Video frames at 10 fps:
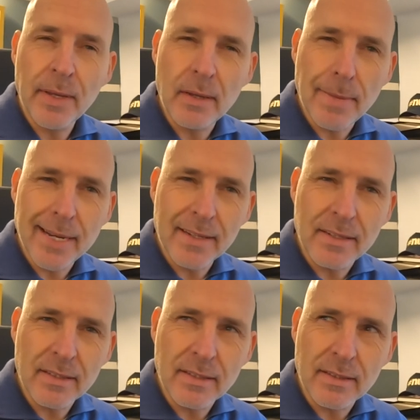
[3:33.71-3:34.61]
it
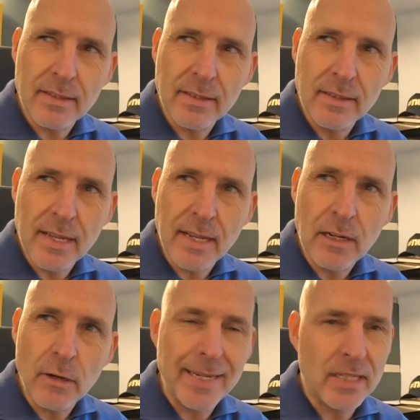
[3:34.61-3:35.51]
makes it a
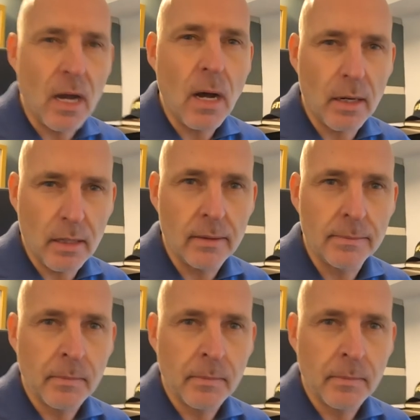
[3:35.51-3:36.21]
little bit darker.